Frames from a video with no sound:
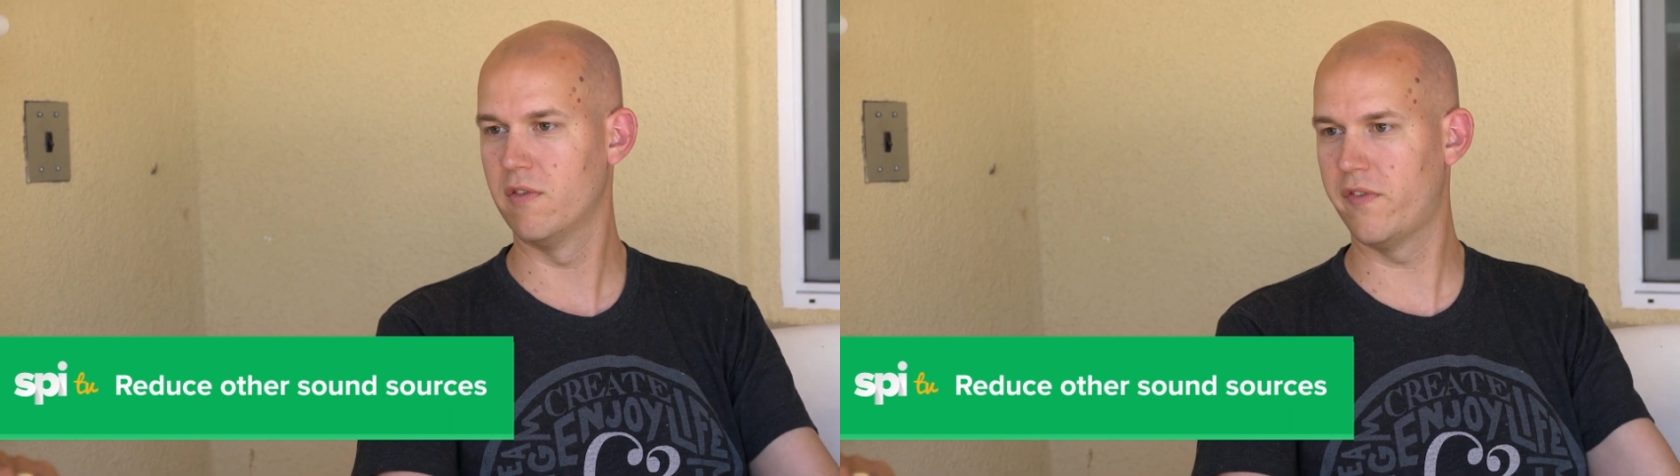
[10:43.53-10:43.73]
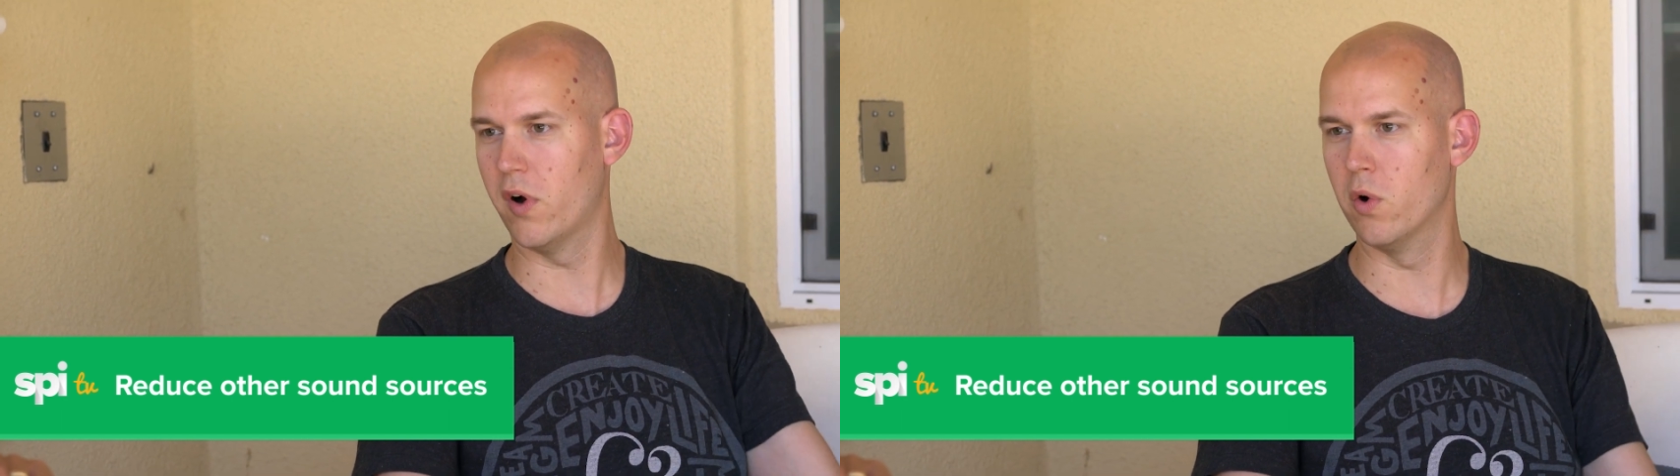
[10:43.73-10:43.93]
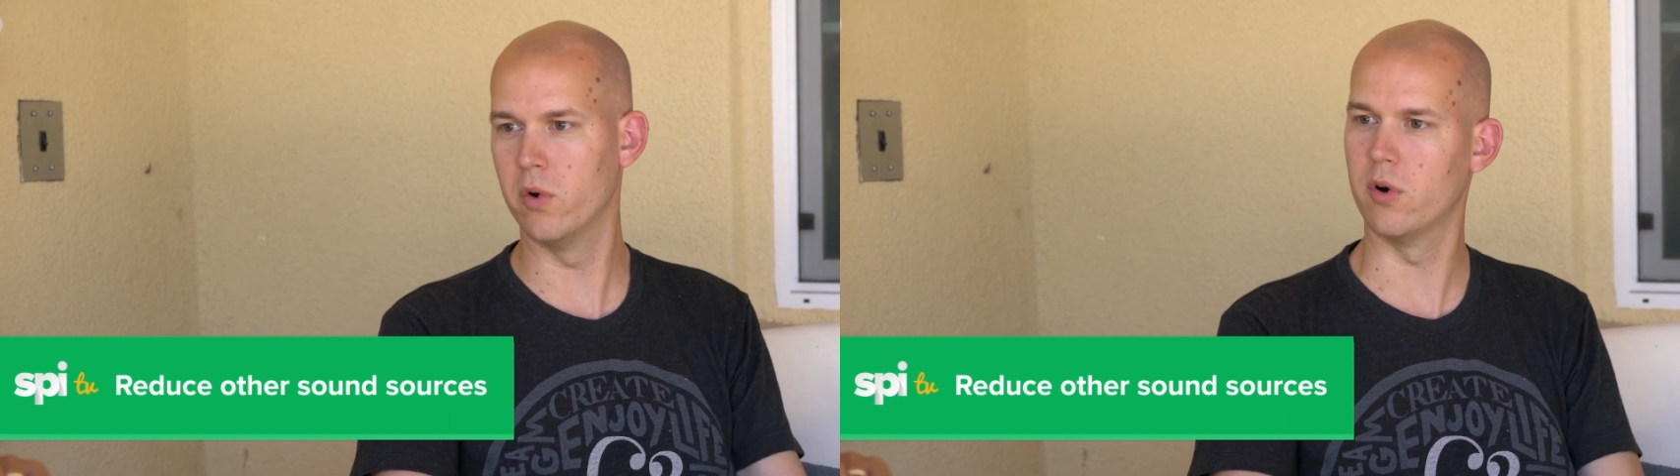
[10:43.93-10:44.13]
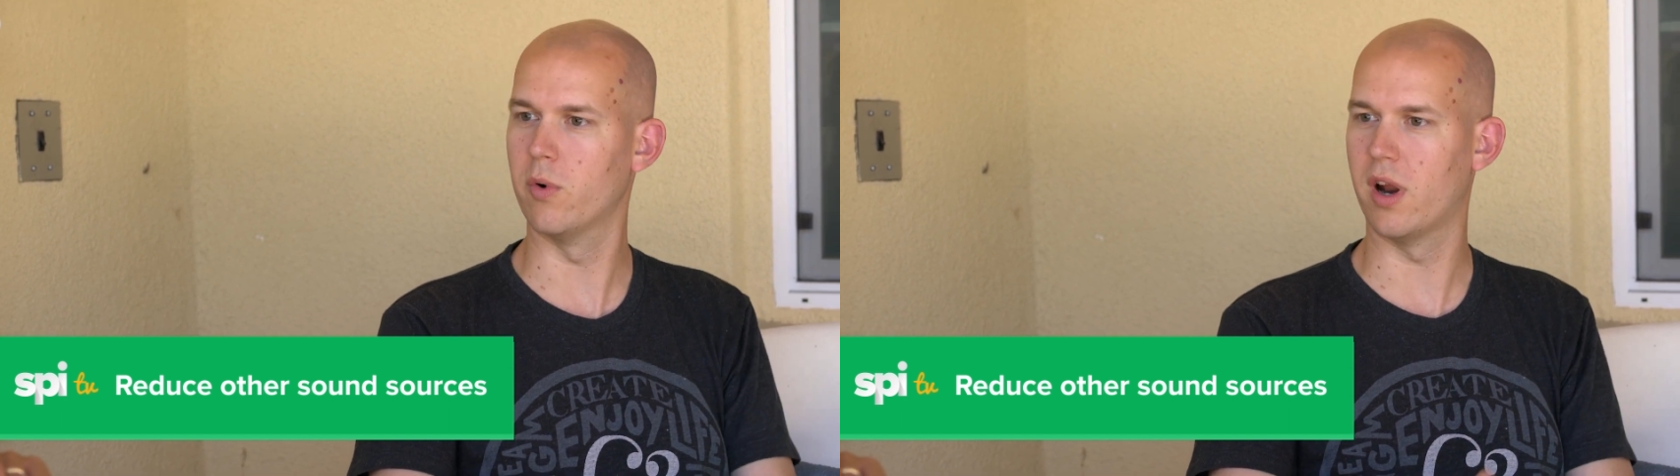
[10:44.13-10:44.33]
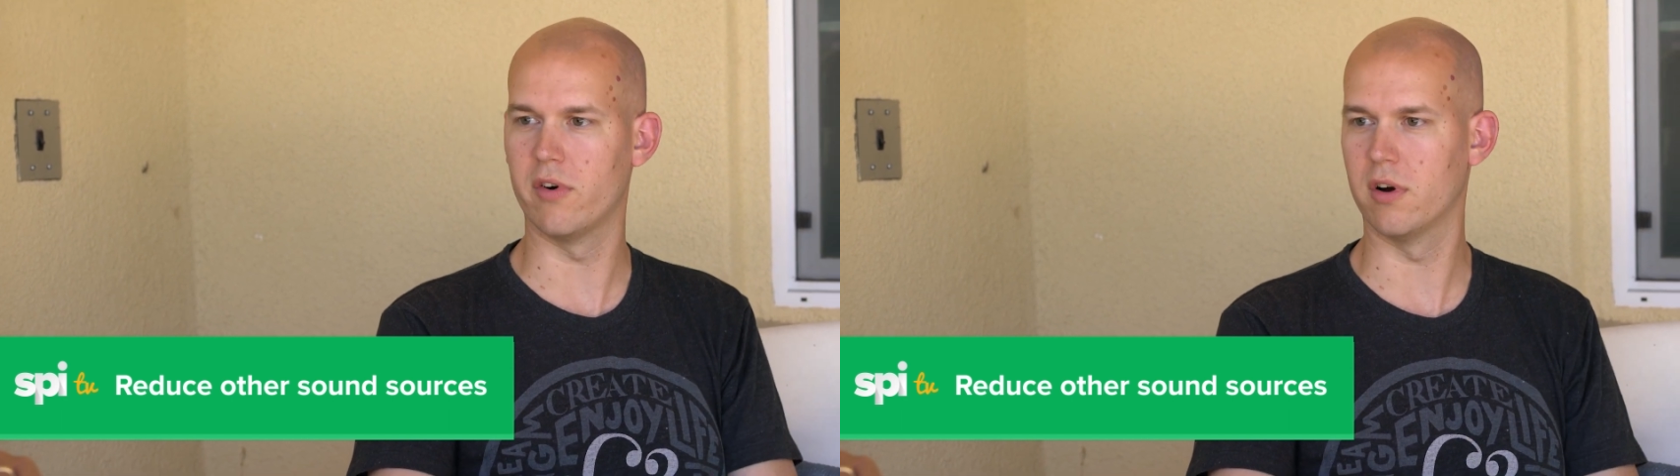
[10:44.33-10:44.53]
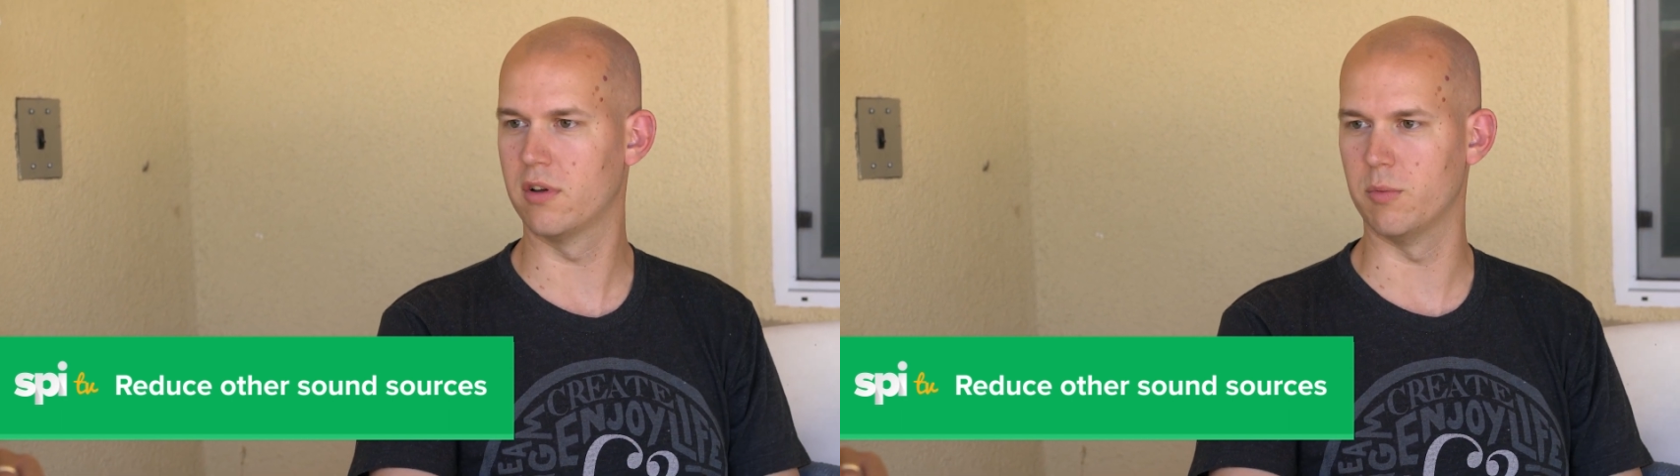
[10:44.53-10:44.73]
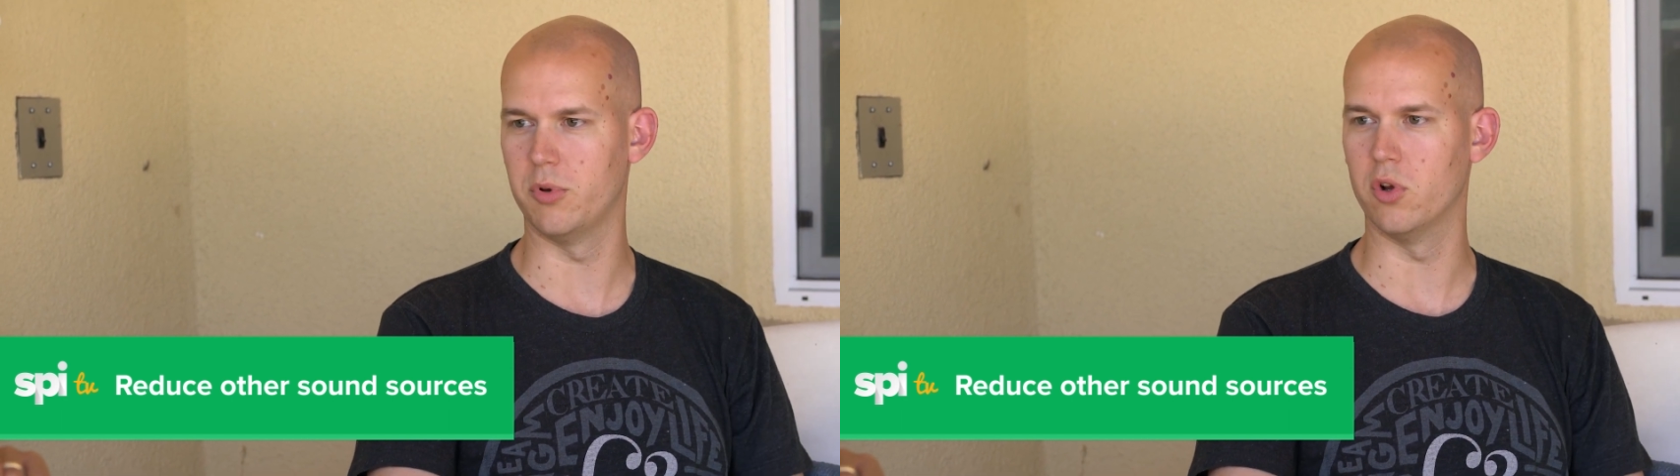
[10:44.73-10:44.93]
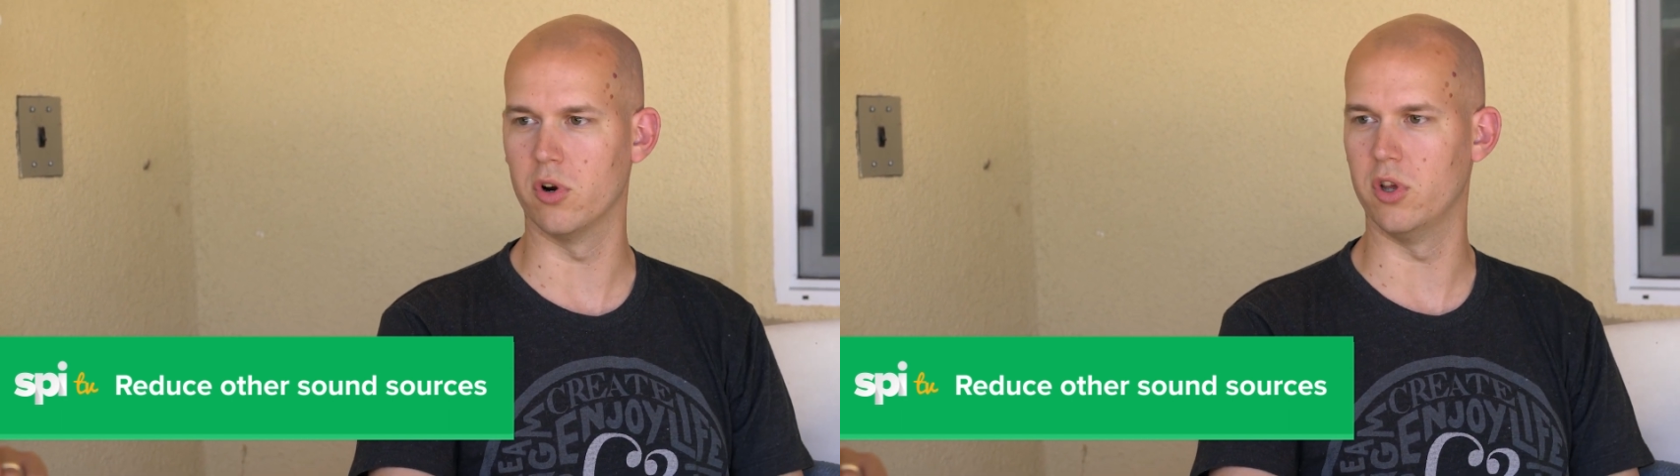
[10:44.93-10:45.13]
phone or whatever
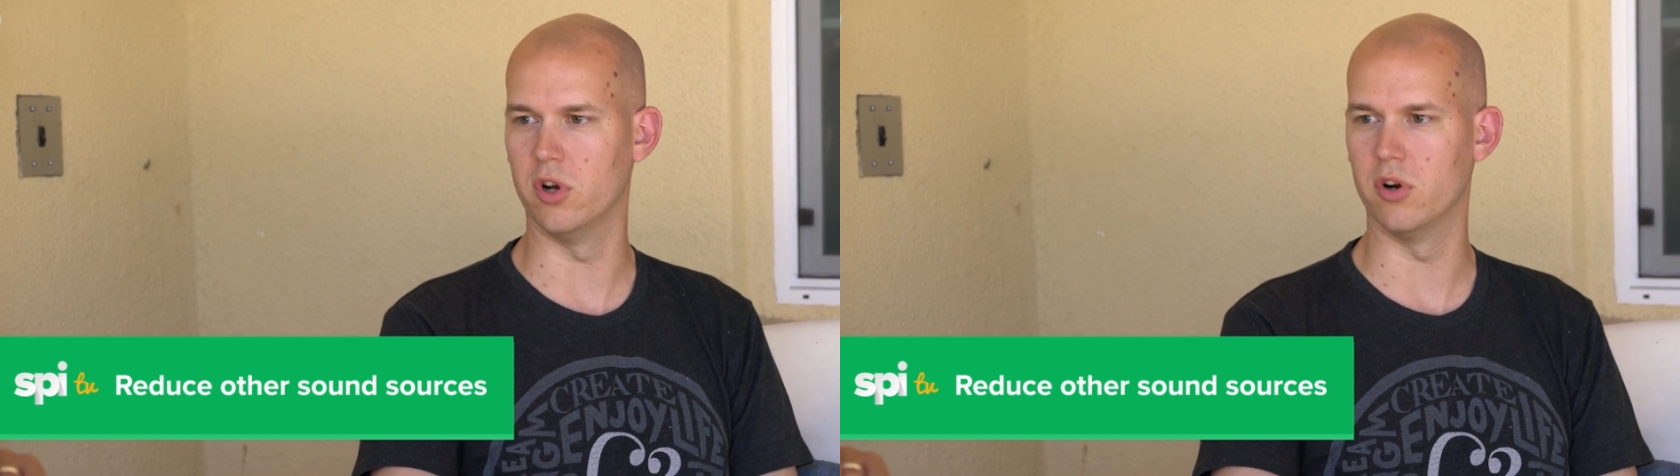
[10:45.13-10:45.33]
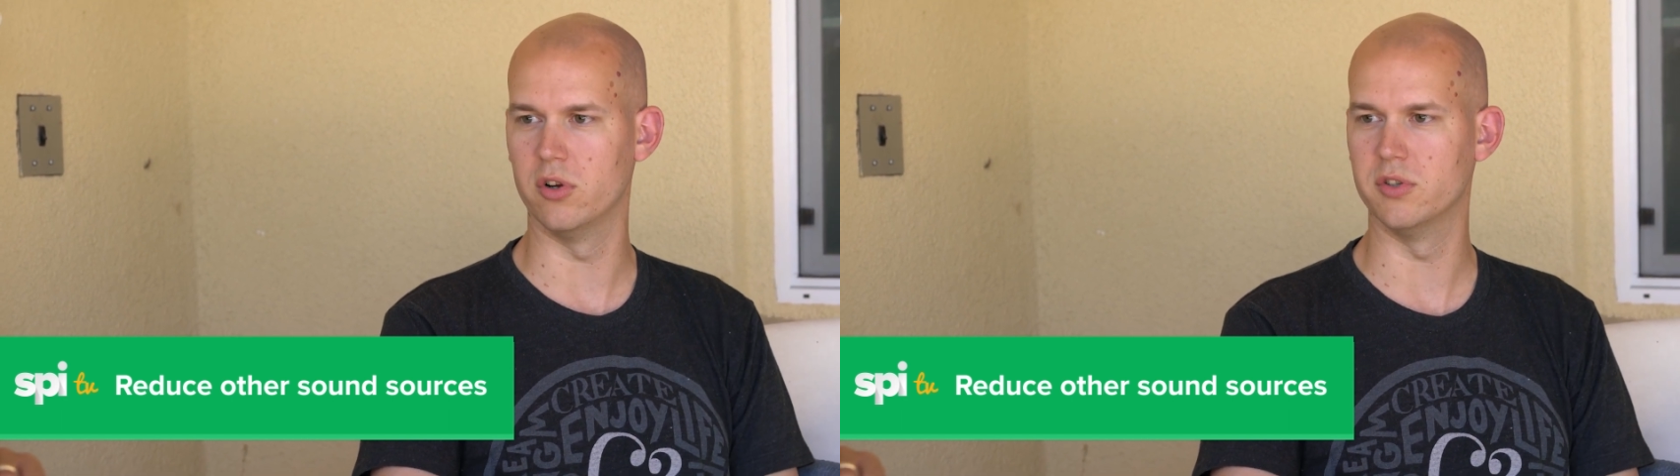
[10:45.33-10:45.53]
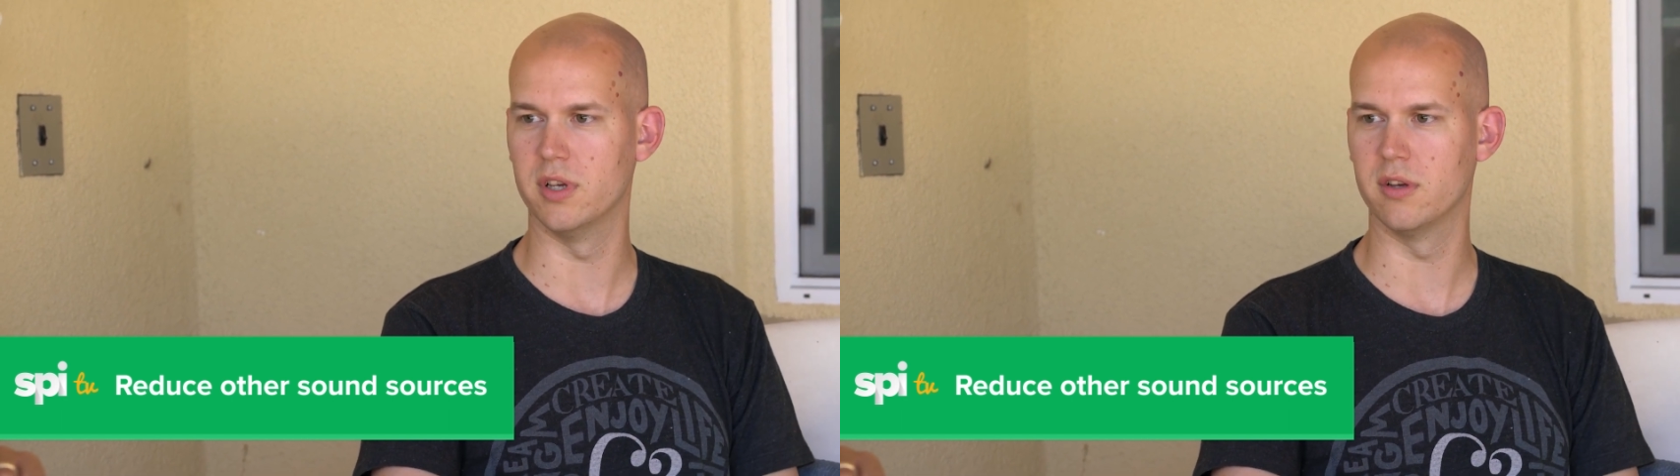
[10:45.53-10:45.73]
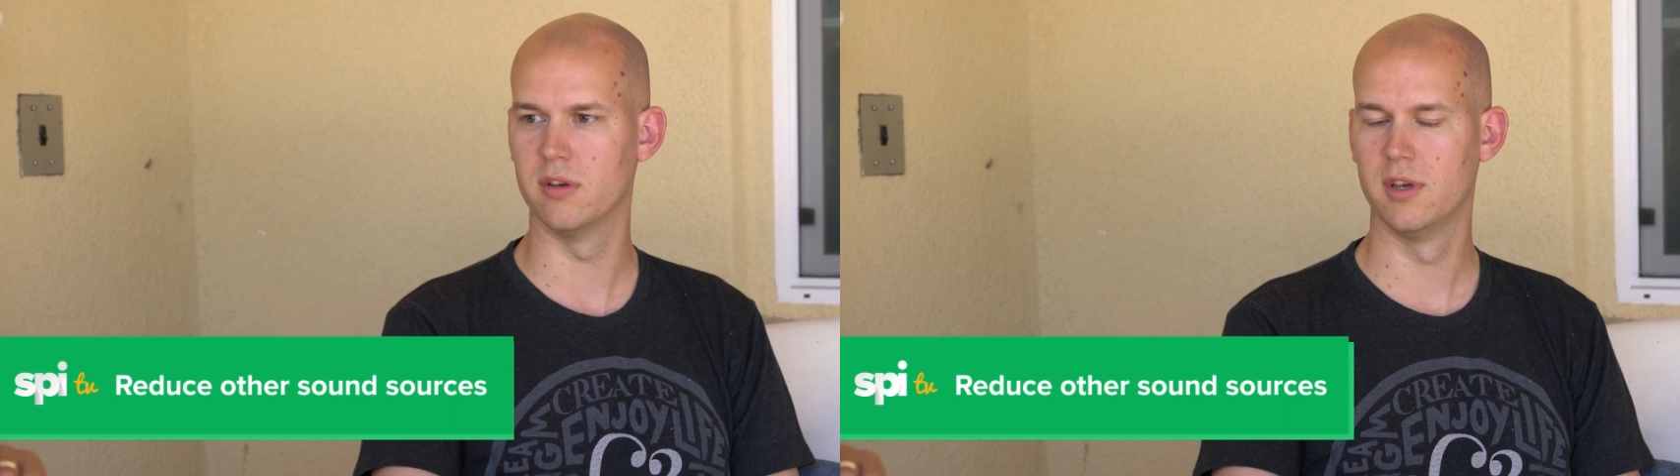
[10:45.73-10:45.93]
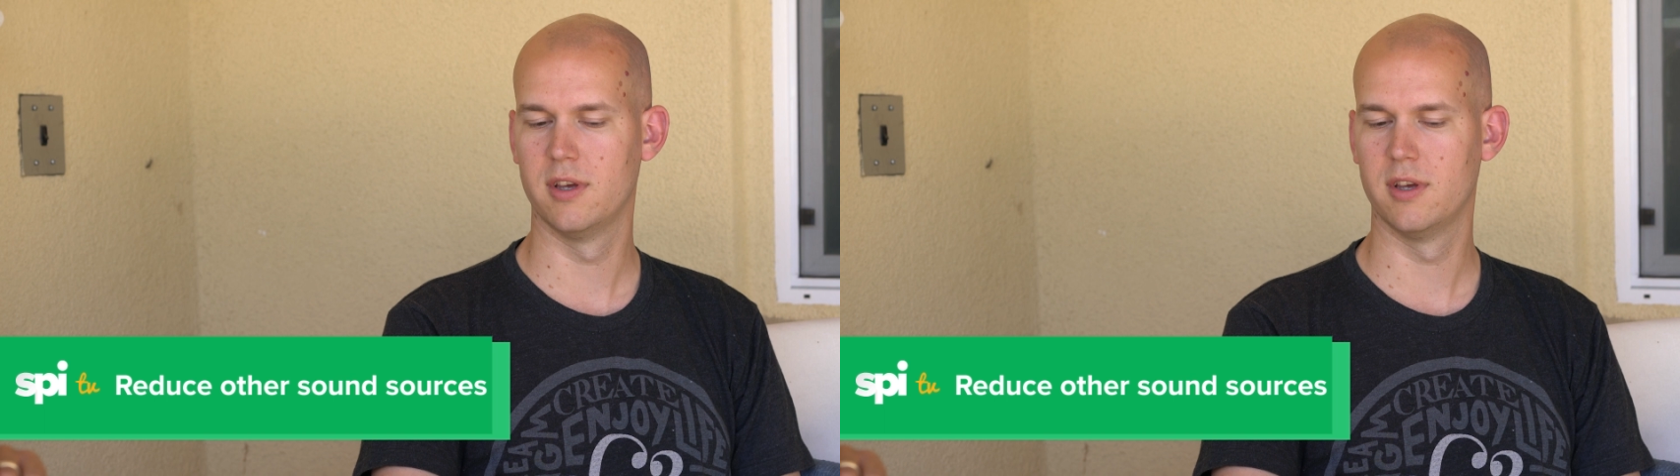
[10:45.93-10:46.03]
computer you're using.